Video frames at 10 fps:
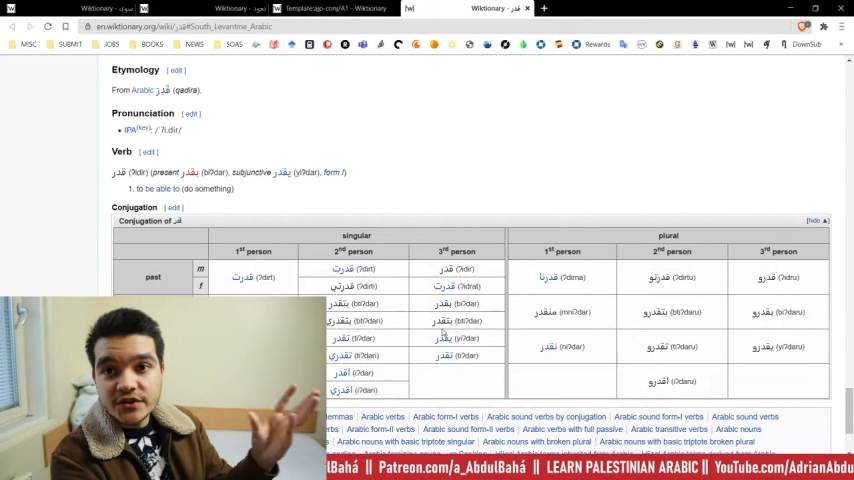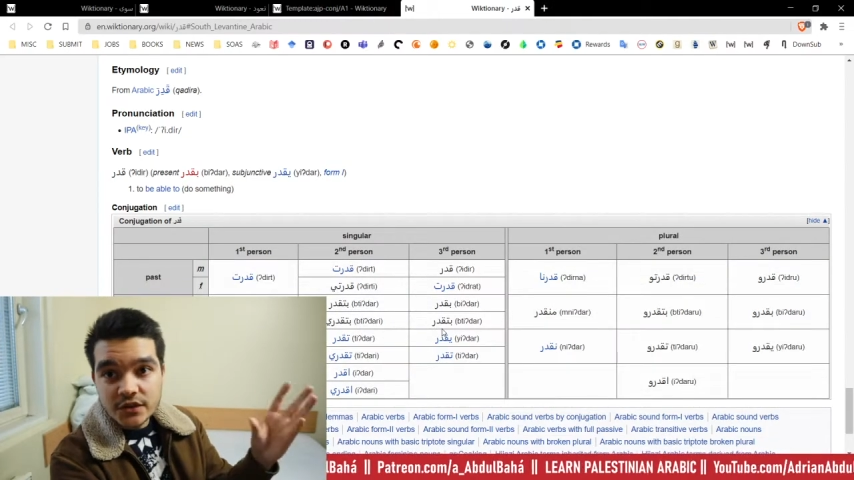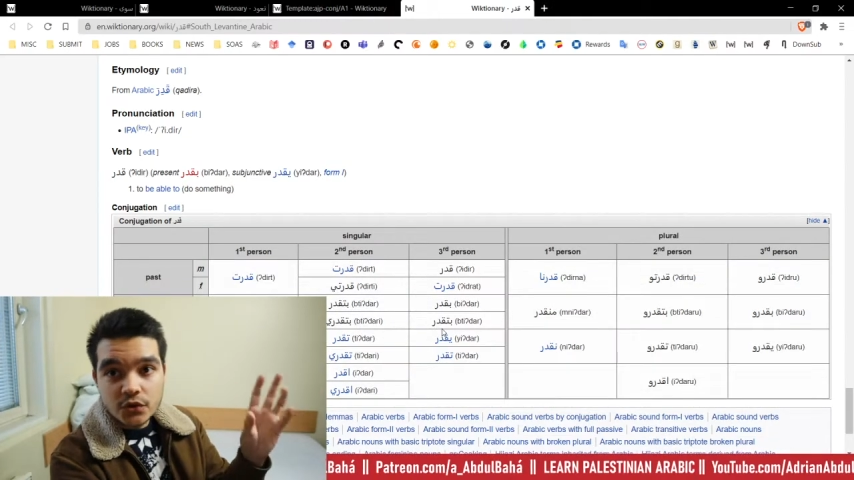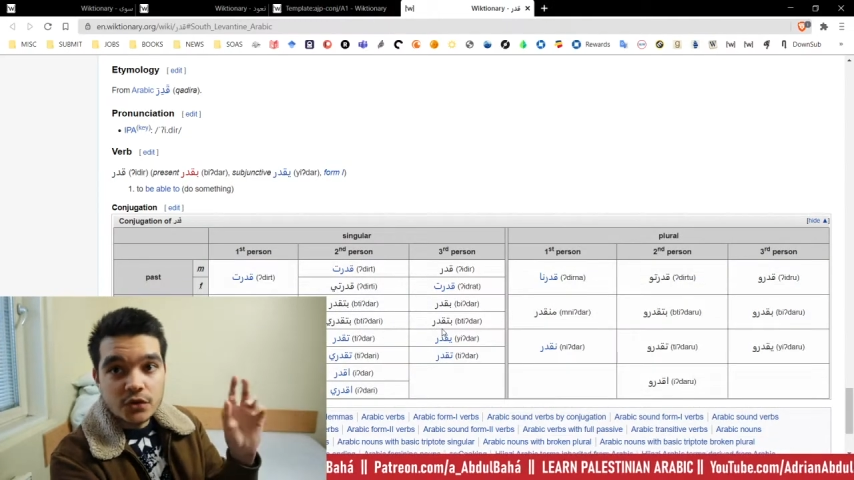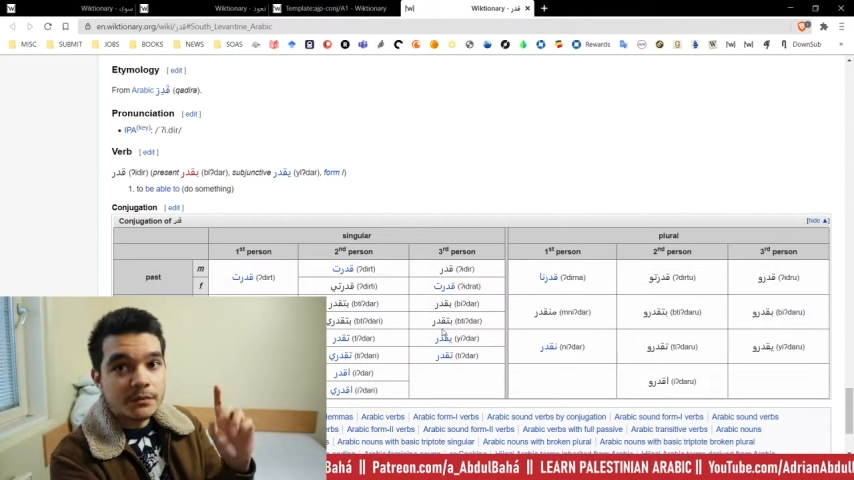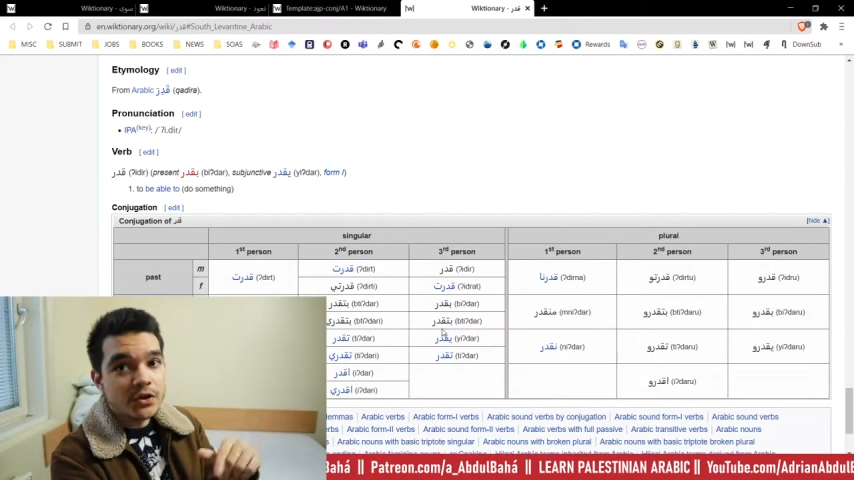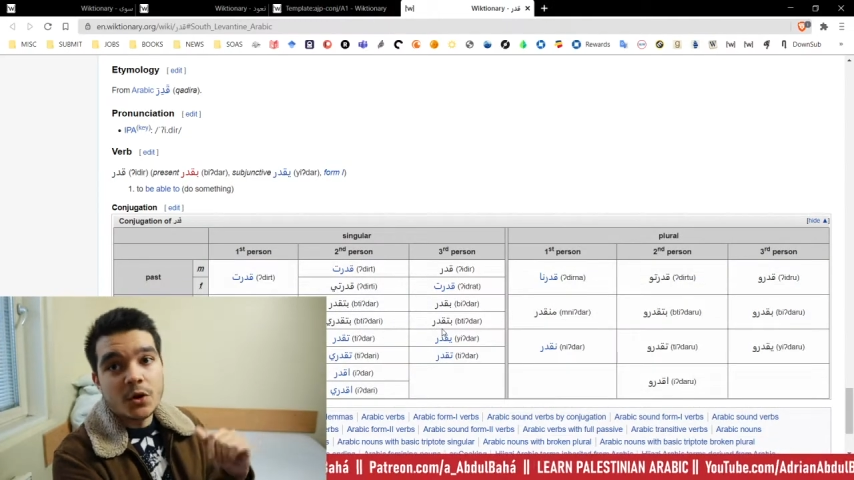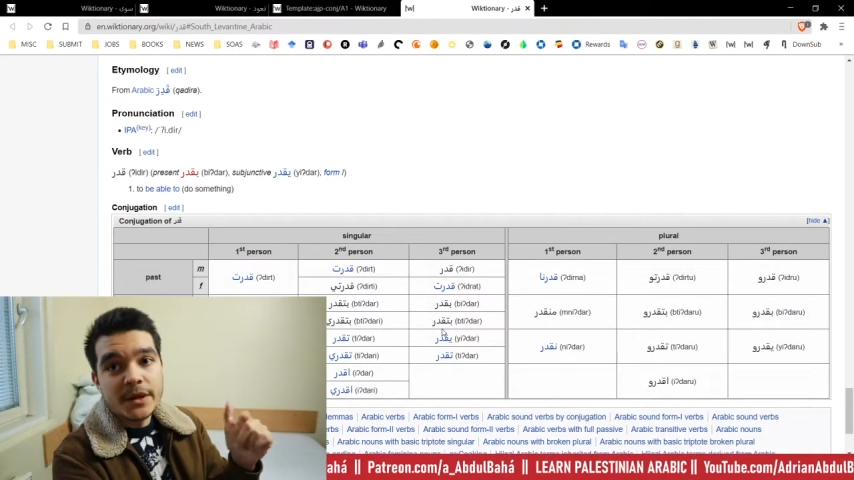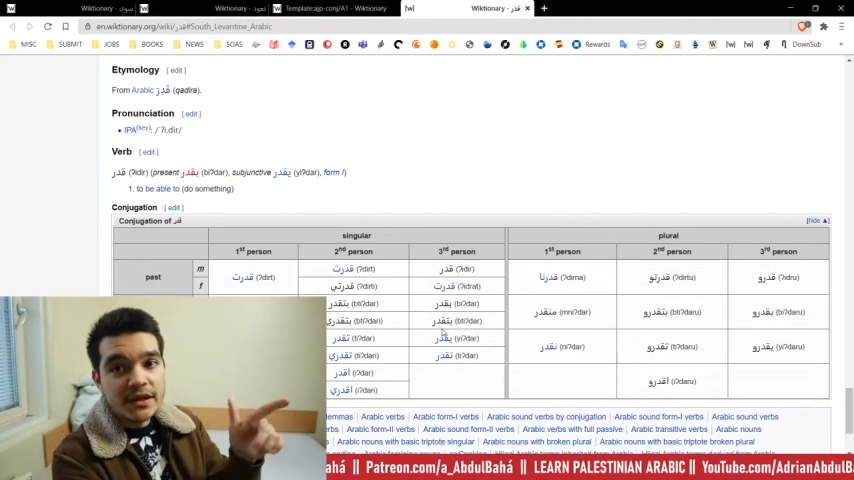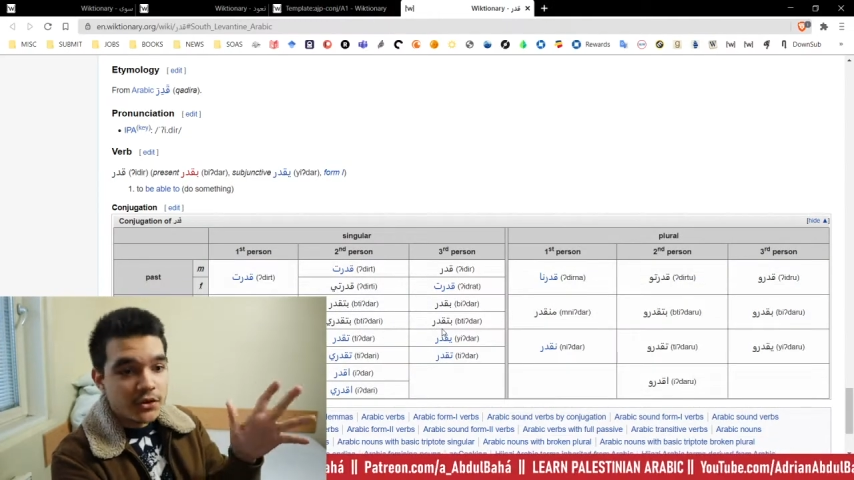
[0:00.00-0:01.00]
single,
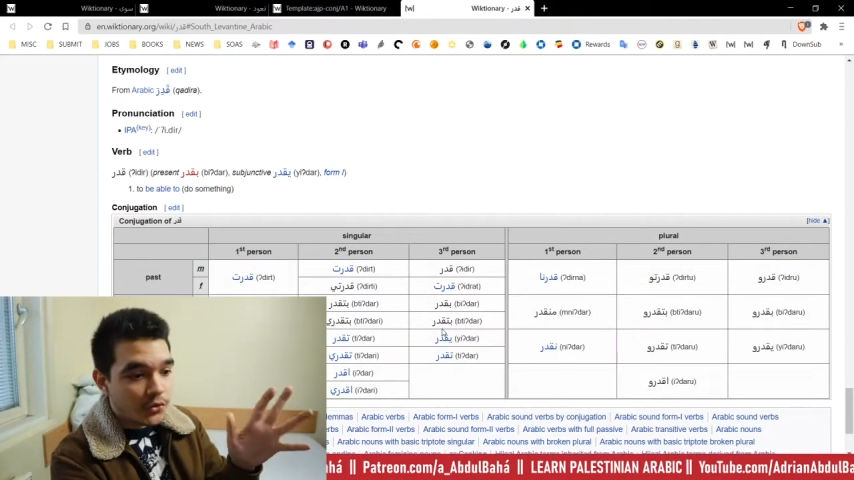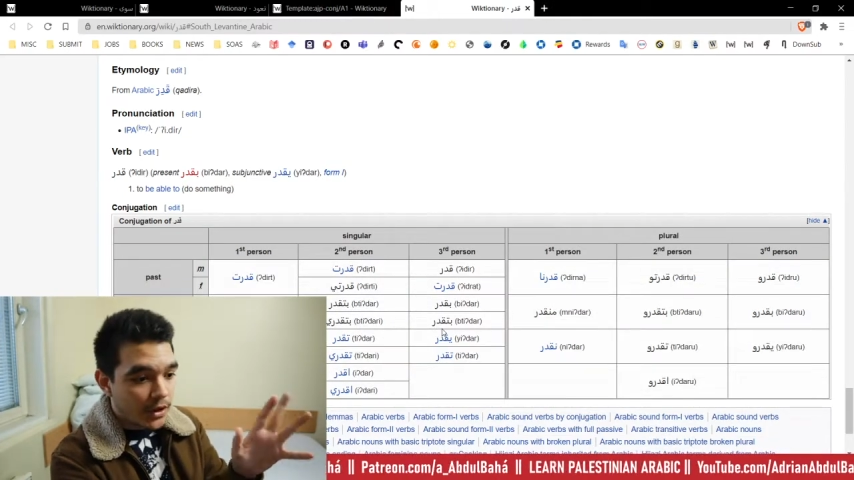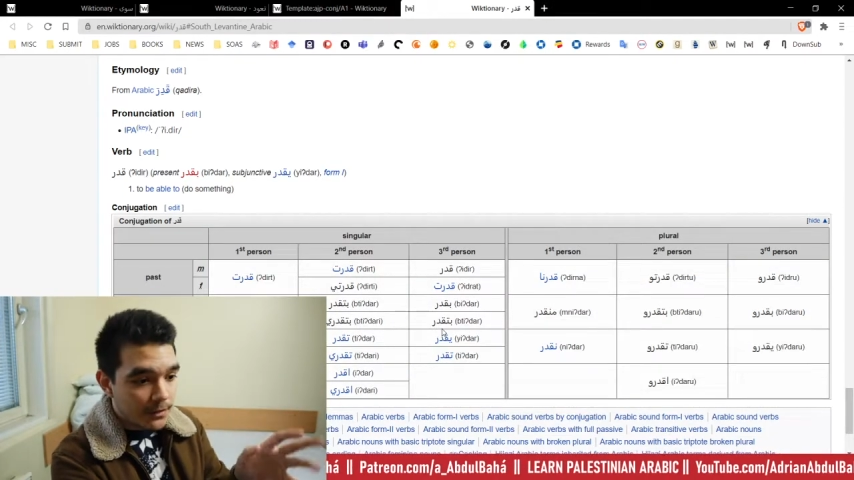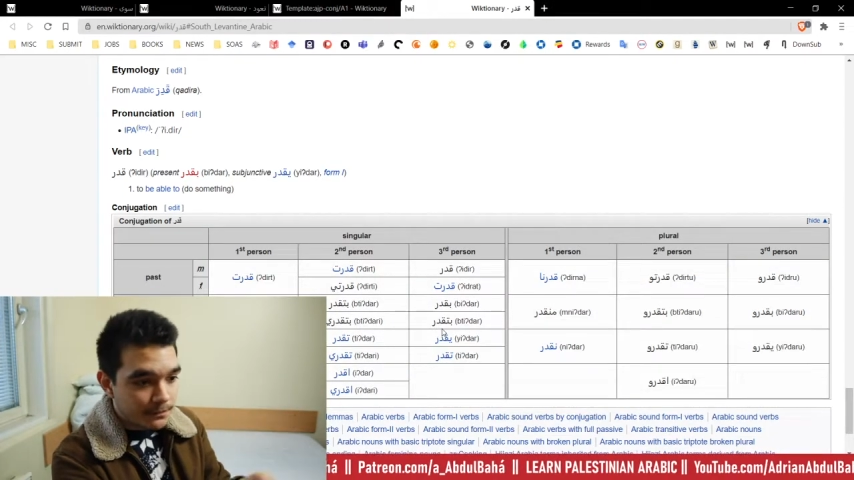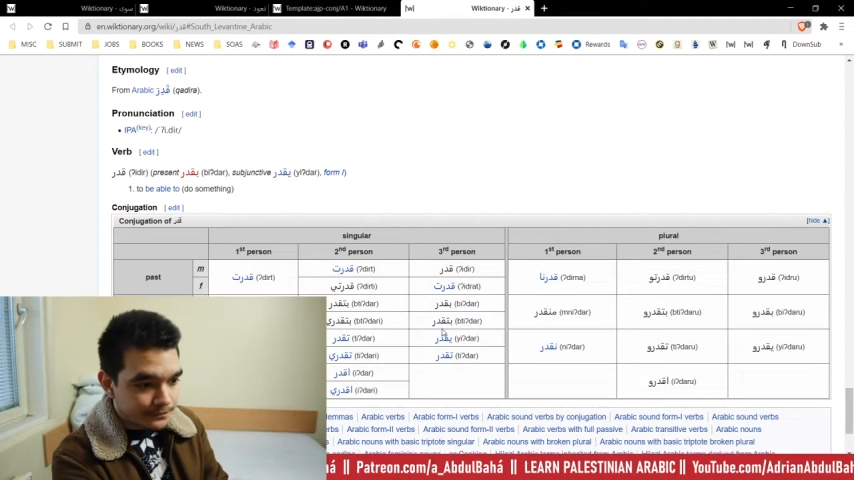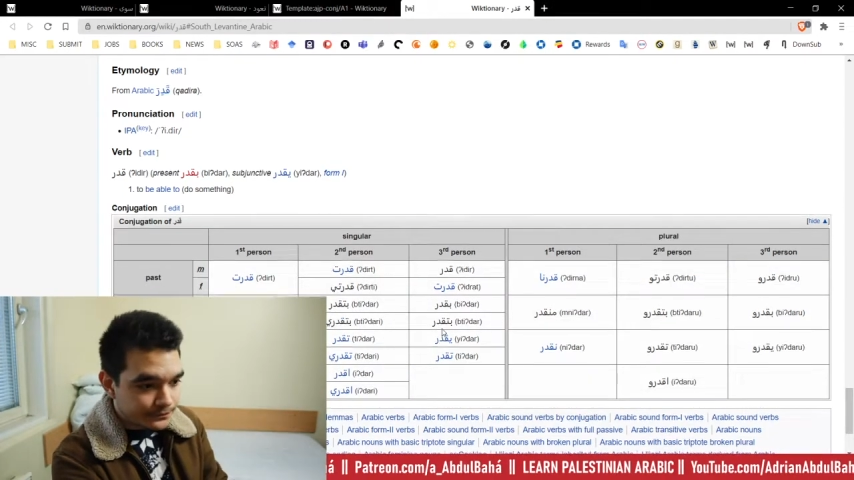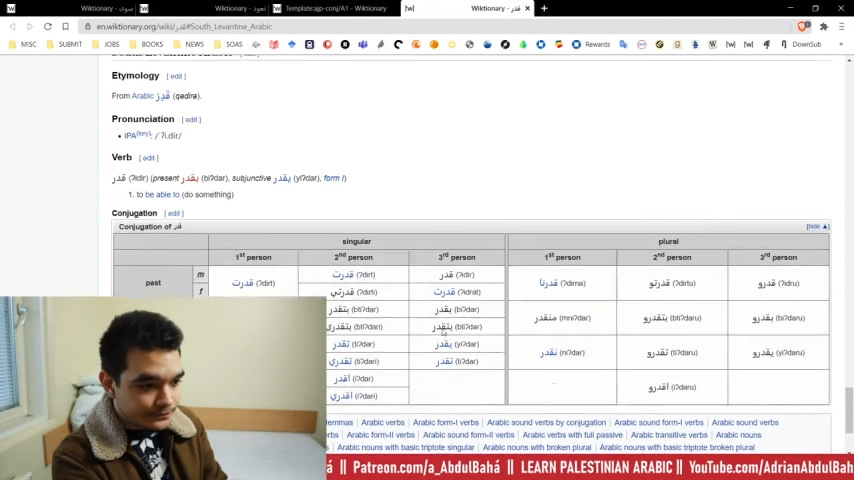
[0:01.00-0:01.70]
me, you, him,